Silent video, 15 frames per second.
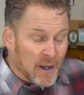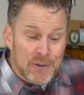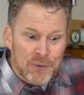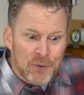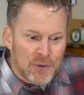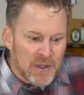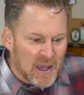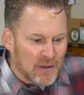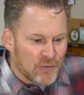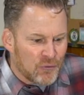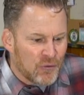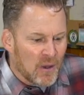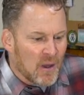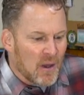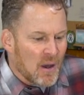You'll
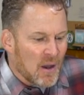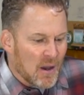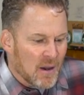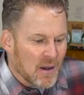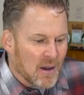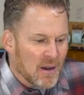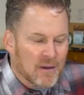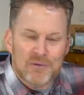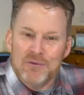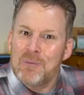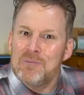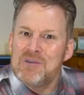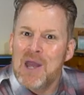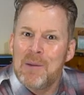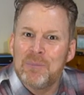get
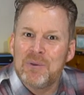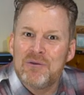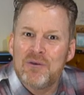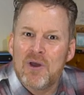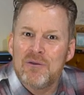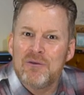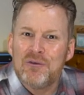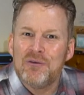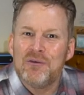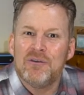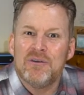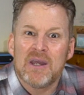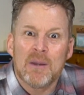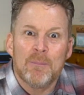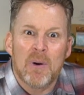some templates on
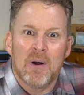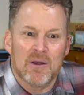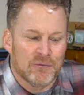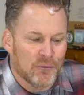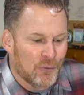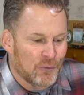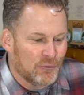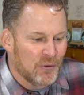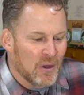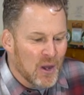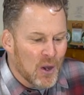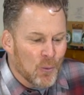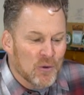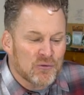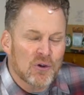stick puzzles,
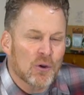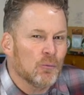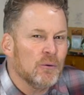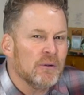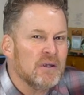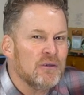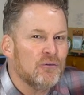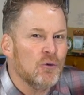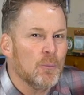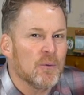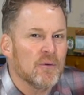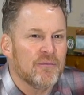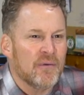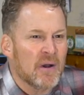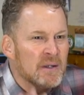which are really
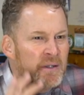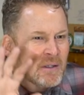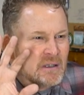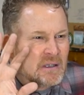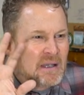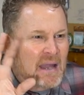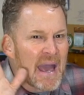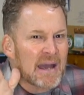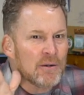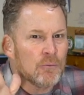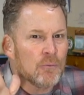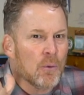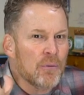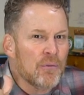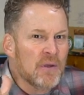super fun,
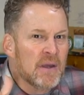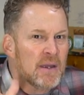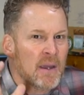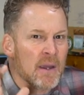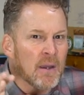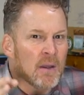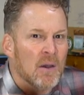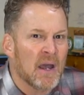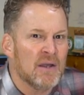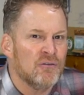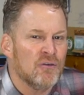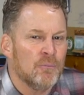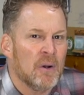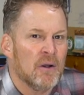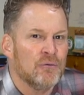lateral thinking kinds
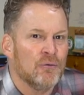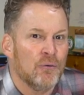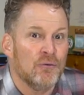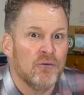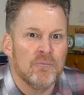of puzzles.